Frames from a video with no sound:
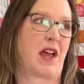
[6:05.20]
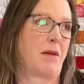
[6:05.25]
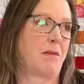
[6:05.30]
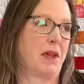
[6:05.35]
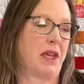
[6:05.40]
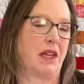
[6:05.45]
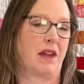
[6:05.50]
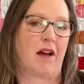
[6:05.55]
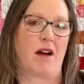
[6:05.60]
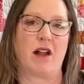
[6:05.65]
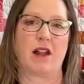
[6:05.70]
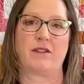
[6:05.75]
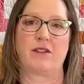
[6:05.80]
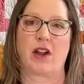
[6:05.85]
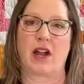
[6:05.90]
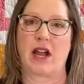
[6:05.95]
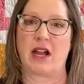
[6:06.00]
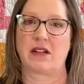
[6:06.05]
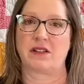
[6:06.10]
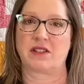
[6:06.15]
I mean, all of
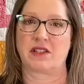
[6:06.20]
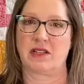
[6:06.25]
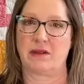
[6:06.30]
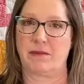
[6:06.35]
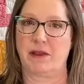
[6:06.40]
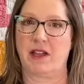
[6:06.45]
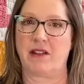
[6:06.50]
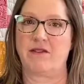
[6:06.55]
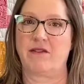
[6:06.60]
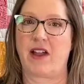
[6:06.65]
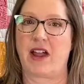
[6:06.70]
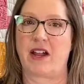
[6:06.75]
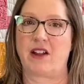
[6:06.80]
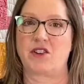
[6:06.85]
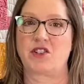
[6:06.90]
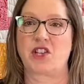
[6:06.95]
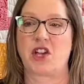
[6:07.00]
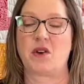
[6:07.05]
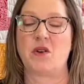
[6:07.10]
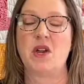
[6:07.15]
our hair is going to be on
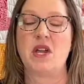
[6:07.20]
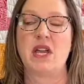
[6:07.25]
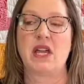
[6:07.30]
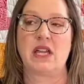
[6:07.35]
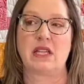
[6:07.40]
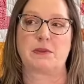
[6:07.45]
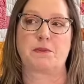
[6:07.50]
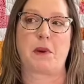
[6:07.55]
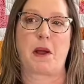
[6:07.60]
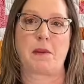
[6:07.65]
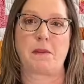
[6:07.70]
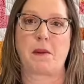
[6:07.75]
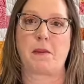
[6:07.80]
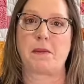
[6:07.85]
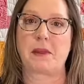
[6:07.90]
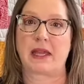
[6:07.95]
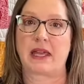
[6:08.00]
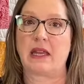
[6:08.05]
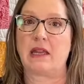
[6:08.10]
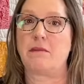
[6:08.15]
fire, so it's
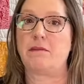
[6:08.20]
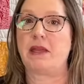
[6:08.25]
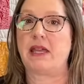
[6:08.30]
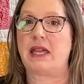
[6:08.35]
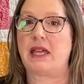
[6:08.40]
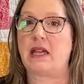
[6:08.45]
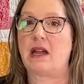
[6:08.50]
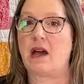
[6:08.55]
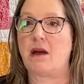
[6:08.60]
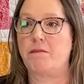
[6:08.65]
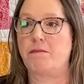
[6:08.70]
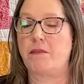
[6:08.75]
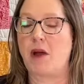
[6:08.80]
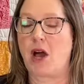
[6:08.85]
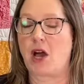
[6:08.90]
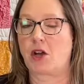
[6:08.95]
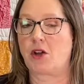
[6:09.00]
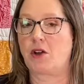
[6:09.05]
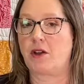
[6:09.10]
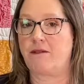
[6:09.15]
probably going to be a,
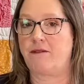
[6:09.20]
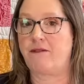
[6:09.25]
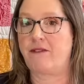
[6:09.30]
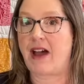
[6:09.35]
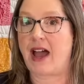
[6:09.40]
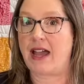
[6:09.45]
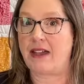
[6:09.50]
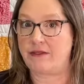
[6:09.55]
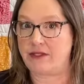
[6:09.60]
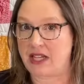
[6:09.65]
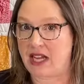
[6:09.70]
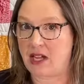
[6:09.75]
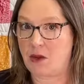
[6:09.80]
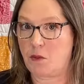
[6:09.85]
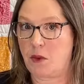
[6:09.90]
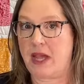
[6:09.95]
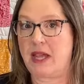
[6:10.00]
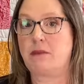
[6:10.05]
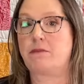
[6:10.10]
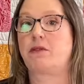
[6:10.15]
a good five-day
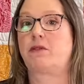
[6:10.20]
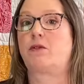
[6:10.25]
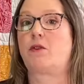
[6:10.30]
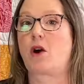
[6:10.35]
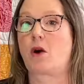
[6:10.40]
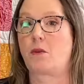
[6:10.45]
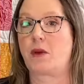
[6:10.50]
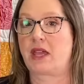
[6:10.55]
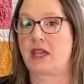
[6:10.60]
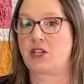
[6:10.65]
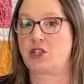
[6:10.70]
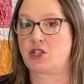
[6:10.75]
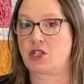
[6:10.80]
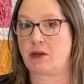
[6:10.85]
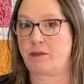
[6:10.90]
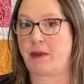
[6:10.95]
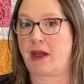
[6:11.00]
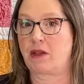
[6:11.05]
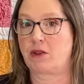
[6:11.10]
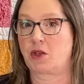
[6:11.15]
wait before we could
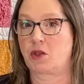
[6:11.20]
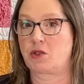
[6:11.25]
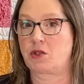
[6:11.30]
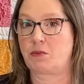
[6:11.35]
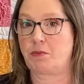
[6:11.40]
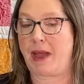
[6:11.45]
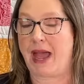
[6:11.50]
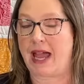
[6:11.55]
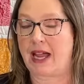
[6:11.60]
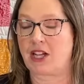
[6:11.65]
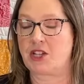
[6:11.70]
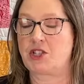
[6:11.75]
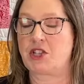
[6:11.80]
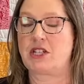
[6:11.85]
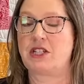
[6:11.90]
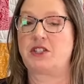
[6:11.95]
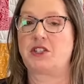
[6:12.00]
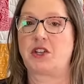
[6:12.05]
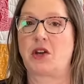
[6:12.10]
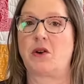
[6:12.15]
ship out those
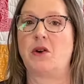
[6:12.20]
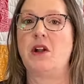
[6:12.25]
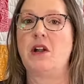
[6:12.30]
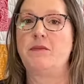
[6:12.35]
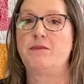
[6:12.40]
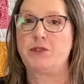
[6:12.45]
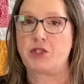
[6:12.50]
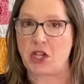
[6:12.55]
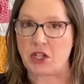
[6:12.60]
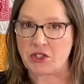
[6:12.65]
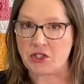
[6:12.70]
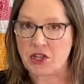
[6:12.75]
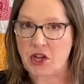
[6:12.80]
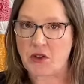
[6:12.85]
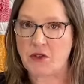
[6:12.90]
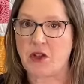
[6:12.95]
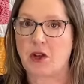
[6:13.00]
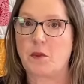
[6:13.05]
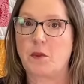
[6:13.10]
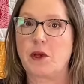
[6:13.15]
packages. So just
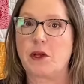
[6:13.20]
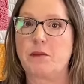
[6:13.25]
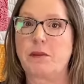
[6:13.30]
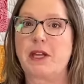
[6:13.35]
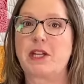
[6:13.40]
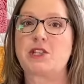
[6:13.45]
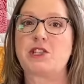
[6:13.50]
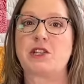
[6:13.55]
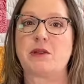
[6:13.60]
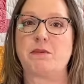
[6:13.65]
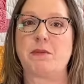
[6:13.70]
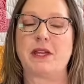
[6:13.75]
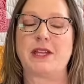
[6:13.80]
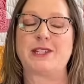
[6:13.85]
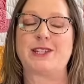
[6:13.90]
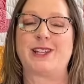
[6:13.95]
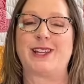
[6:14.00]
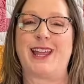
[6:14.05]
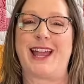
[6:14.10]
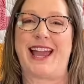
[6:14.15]
know there will be a shipping
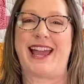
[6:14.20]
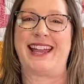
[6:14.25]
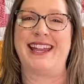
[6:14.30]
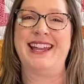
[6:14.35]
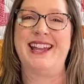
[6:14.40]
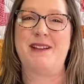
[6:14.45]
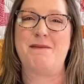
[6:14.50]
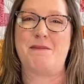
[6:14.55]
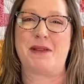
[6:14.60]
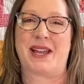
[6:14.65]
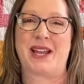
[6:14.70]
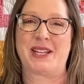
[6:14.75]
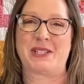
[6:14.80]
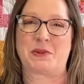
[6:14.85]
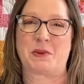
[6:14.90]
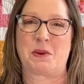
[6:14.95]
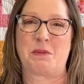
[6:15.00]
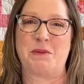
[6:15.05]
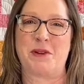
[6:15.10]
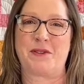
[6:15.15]
delay
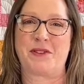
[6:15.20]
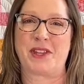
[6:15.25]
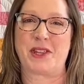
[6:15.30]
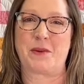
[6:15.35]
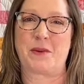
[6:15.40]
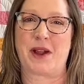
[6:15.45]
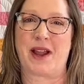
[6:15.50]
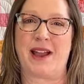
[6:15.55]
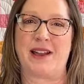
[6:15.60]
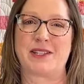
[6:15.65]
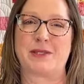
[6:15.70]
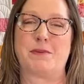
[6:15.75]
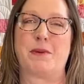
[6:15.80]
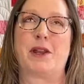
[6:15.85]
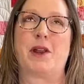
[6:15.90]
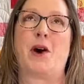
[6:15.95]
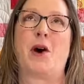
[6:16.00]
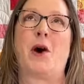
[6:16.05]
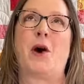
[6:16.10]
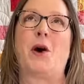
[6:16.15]
because we're moving the warehouse,
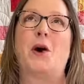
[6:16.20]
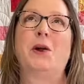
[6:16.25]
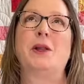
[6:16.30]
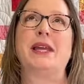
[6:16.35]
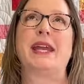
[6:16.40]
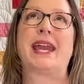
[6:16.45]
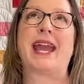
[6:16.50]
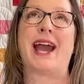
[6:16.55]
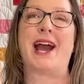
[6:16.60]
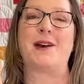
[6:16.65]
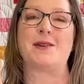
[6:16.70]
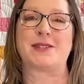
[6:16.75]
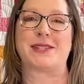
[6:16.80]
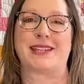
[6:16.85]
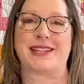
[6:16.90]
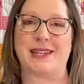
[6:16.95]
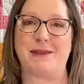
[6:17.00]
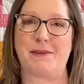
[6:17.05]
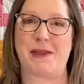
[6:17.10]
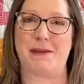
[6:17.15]
but holy cow, is
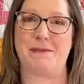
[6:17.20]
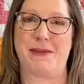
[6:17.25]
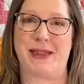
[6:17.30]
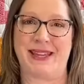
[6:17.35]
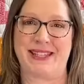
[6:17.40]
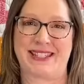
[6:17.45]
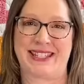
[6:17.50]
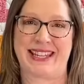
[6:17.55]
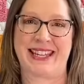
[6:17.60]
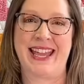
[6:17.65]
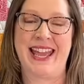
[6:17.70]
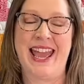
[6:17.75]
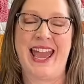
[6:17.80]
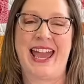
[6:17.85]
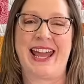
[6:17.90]
it going to be amazing.